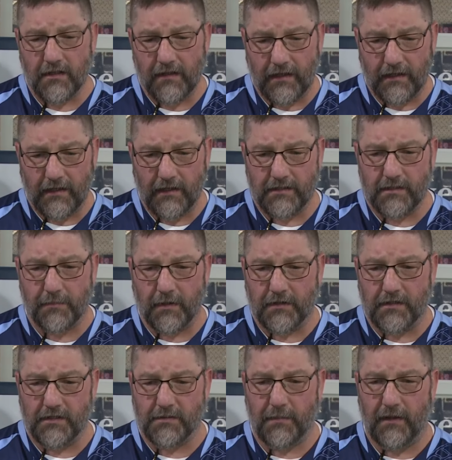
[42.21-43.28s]
lot of kids that
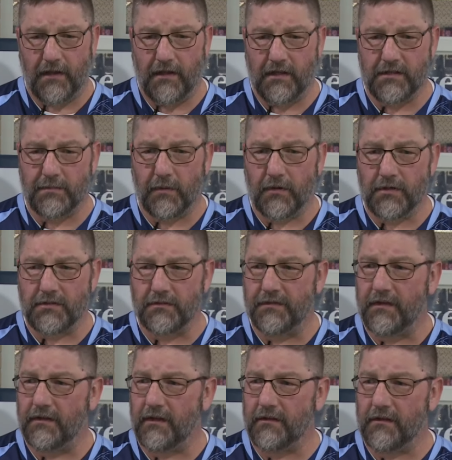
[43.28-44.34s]
participate in esports who
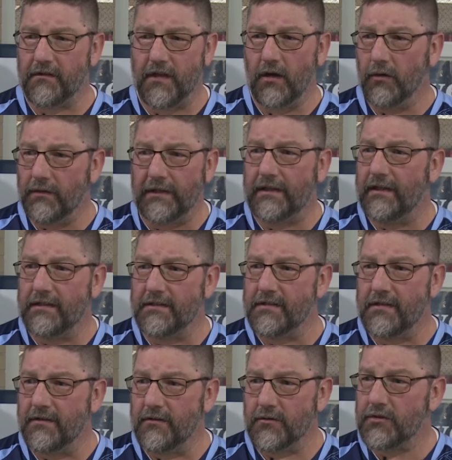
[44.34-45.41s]
feel like they're the only kids
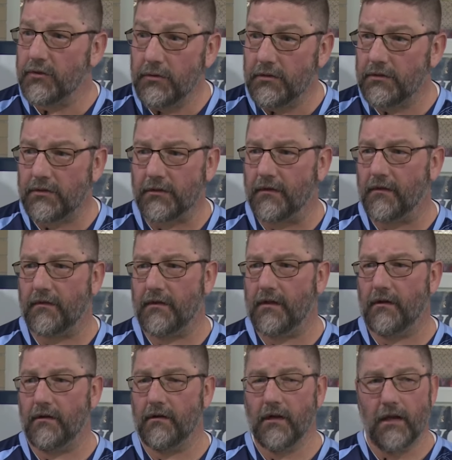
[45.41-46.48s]
in their school, or they're,
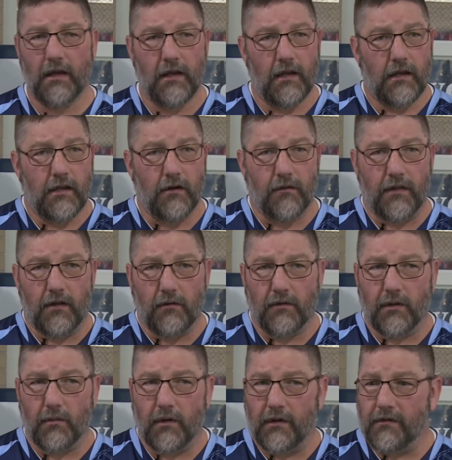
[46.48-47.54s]
they're you know, the only
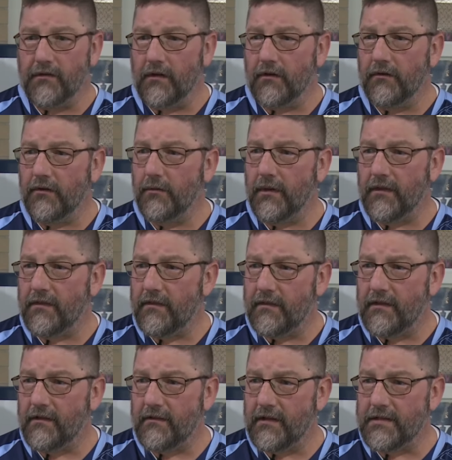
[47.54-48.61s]
ones that are doing
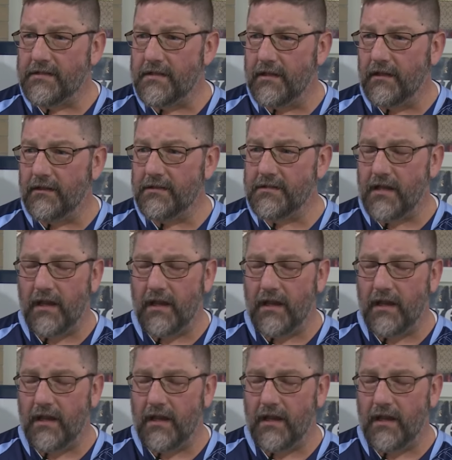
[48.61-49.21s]
th these things.